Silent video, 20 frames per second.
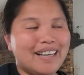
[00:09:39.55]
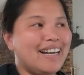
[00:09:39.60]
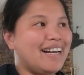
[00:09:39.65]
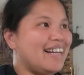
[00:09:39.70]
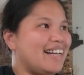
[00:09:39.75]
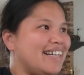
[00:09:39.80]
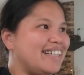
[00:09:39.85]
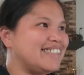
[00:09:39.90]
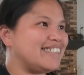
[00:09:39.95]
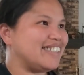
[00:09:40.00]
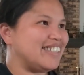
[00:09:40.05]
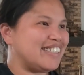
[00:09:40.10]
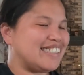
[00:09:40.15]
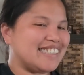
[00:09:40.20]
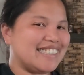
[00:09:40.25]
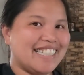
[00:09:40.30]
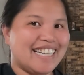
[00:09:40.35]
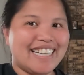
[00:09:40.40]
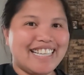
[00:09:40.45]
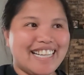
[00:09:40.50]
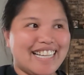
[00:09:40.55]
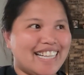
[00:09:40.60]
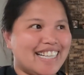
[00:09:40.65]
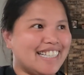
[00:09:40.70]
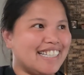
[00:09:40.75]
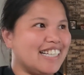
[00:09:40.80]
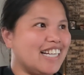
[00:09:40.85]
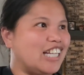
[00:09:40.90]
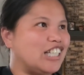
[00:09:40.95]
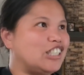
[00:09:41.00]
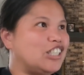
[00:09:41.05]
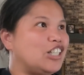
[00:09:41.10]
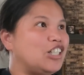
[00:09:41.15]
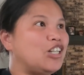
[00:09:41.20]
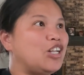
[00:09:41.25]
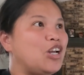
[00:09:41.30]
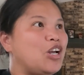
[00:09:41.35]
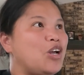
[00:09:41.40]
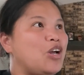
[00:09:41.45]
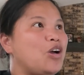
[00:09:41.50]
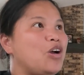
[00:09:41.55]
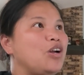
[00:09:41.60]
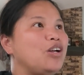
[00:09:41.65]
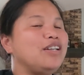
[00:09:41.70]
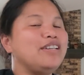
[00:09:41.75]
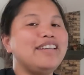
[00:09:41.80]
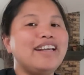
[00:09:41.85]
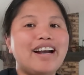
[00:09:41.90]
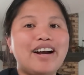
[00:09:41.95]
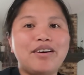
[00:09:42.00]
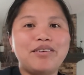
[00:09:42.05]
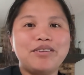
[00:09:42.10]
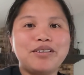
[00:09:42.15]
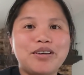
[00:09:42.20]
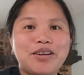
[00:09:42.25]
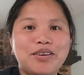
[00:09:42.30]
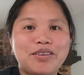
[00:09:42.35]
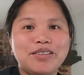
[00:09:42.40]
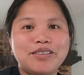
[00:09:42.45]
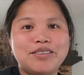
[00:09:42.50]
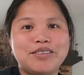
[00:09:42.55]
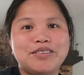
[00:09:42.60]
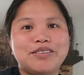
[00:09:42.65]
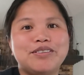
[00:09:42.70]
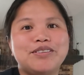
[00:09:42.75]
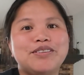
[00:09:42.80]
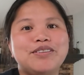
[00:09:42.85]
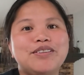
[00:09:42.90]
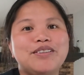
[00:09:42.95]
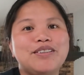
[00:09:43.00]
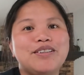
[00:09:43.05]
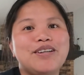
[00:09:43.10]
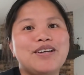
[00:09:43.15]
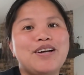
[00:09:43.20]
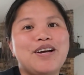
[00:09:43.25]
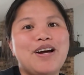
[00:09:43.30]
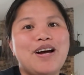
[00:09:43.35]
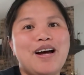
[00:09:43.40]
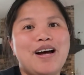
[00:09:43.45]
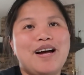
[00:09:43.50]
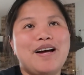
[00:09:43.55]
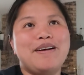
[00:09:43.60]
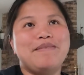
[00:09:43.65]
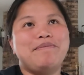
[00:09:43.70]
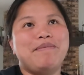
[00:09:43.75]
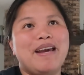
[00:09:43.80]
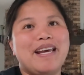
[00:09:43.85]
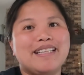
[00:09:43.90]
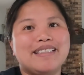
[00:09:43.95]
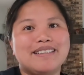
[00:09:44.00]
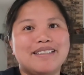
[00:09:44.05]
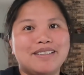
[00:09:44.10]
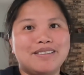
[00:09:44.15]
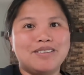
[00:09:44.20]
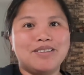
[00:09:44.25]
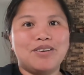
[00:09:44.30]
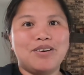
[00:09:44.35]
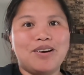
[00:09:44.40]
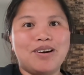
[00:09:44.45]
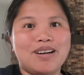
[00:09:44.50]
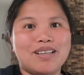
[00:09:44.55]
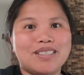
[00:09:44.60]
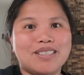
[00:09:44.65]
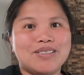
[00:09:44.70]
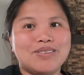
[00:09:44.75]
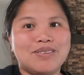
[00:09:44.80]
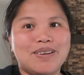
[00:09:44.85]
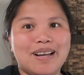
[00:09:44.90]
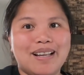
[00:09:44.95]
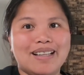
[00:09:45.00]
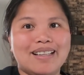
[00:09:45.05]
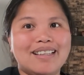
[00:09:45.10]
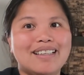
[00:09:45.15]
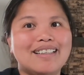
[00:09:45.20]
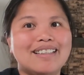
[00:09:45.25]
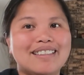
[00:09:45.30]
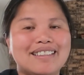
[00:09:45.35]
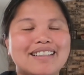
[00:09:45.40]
Ah, so exciting! And then, yeah, we're going to paint the door as well.